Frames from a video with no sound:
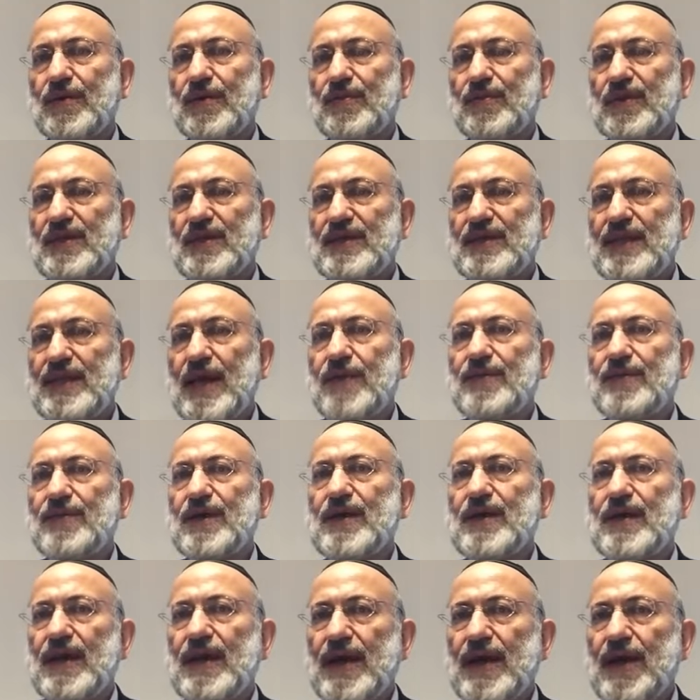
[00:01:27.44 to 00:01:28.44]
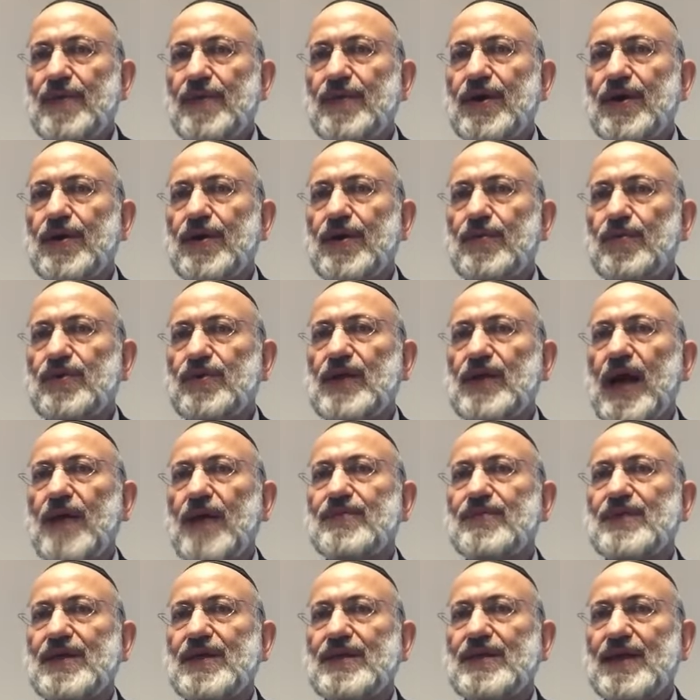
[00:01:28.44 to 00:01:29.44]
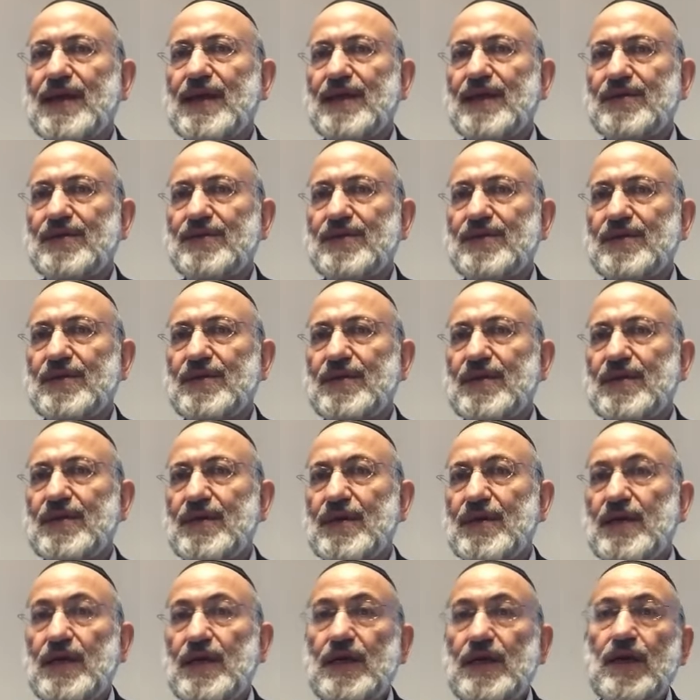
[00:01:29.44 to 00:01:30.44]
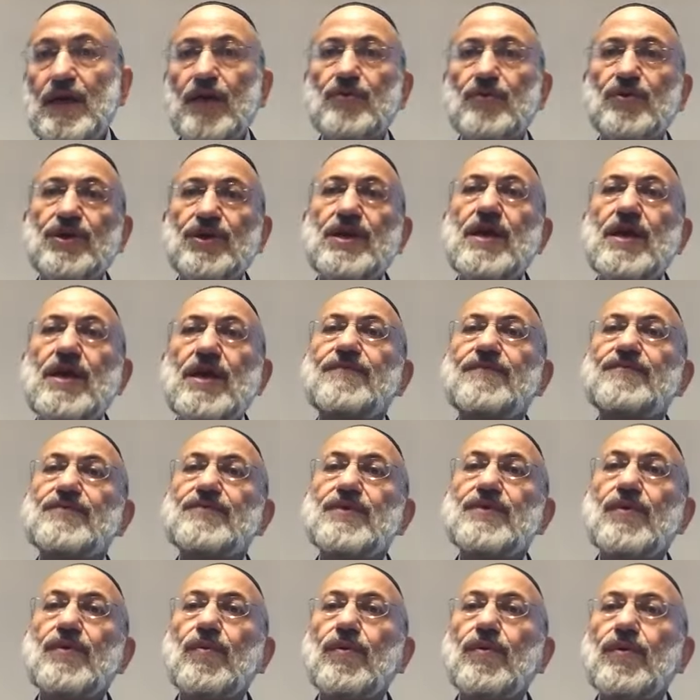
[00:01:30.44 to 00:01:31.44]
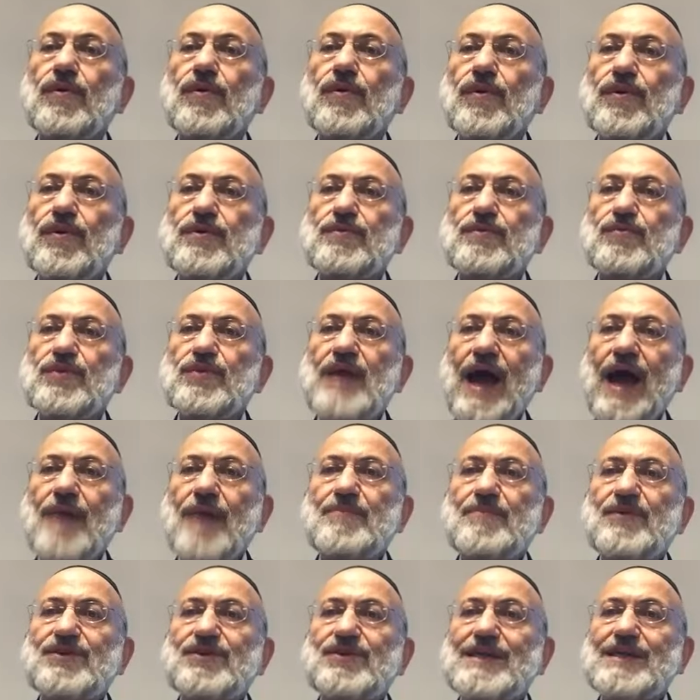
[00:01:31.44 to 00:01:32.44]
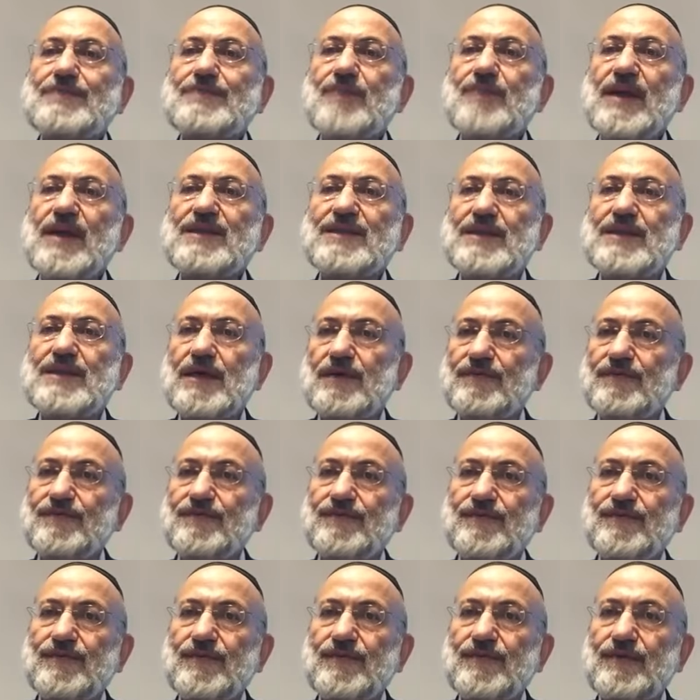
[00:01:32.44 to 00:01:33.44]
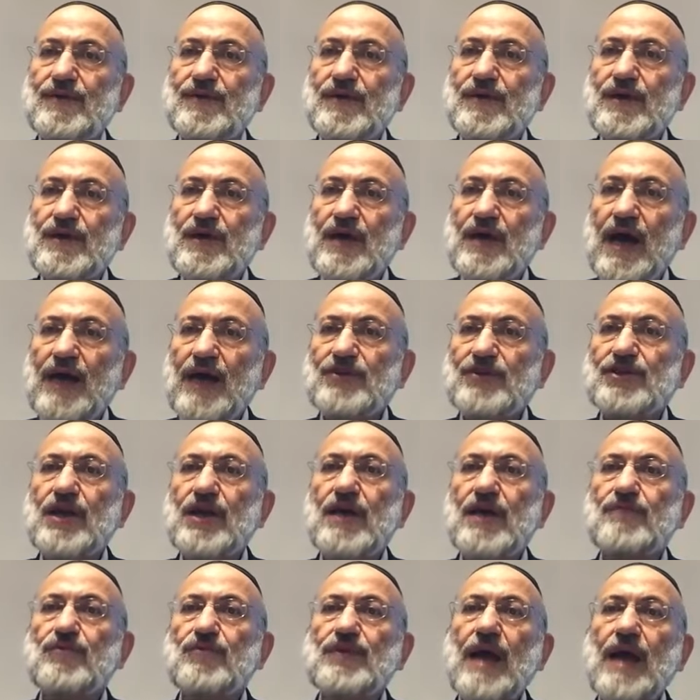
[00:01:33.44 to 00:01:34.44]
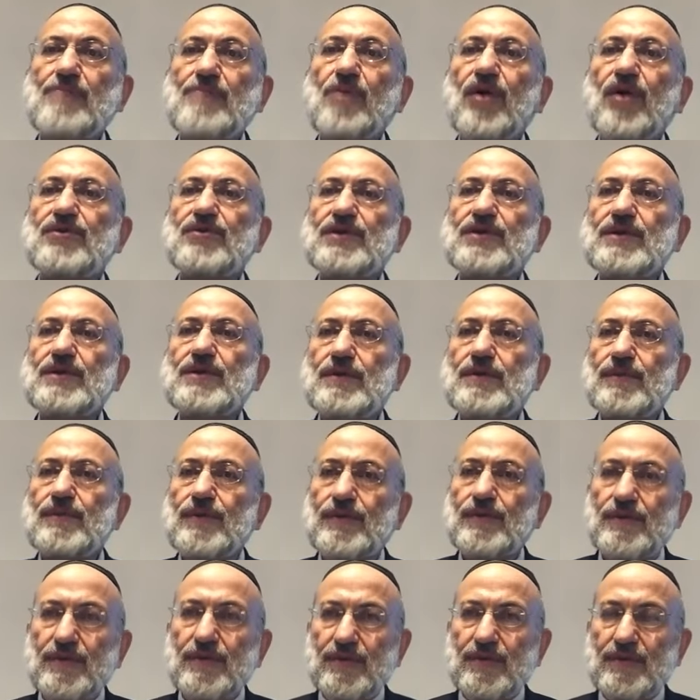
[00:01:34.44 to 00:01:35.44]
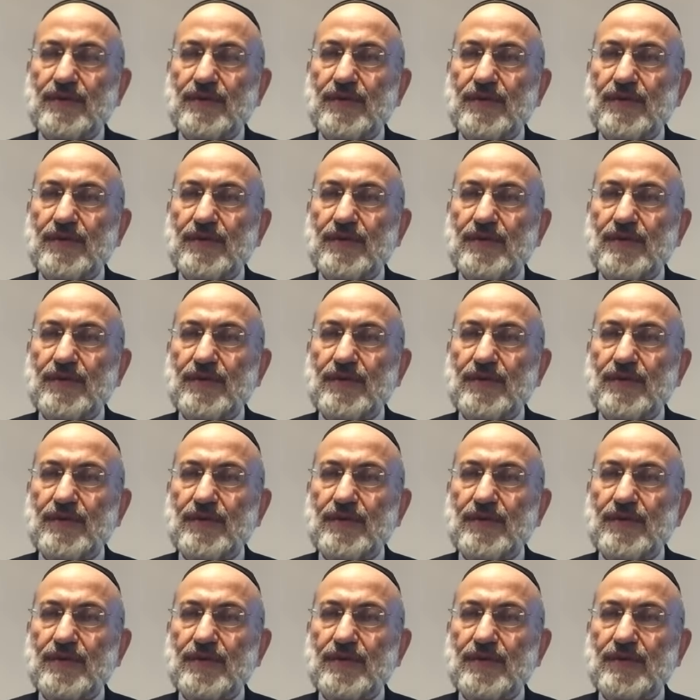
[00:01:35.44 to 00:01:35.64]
It never, ever would happen. In other words, if the world would happen just by itself, Hashem would abandon the world